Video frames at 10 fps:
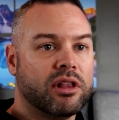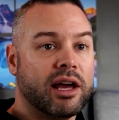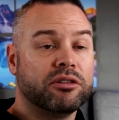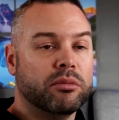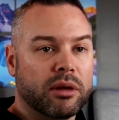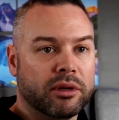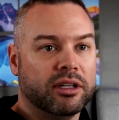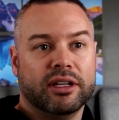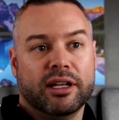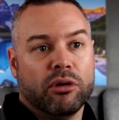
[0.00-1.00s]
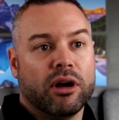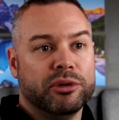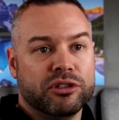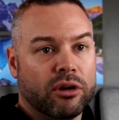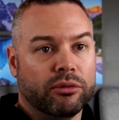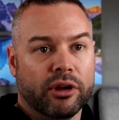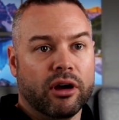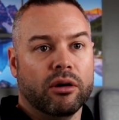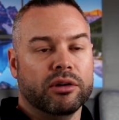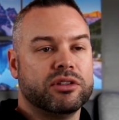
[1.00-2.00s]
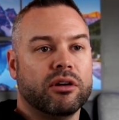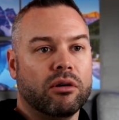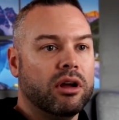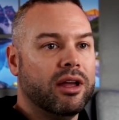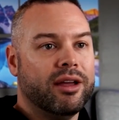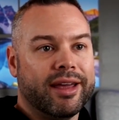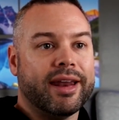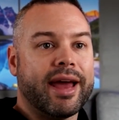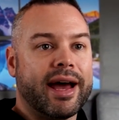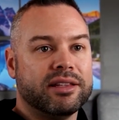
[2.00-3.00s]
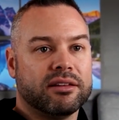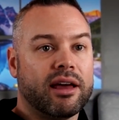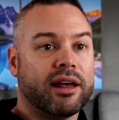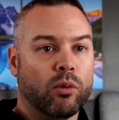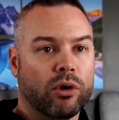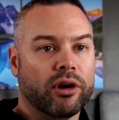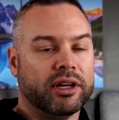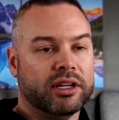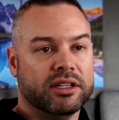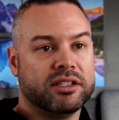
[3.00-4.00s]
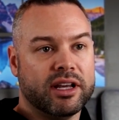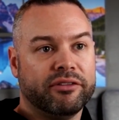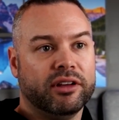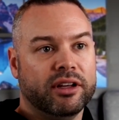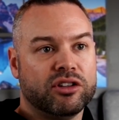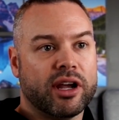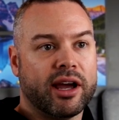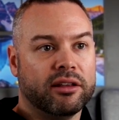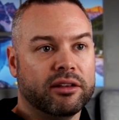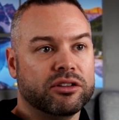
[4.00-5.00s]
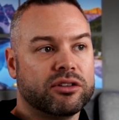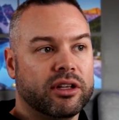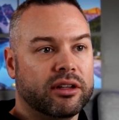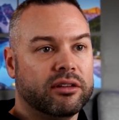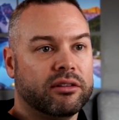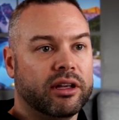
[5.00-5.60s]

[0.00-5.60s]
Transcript: commitment, and they probably don't know. And so it adds a lot of work, and it's definitely a challenge that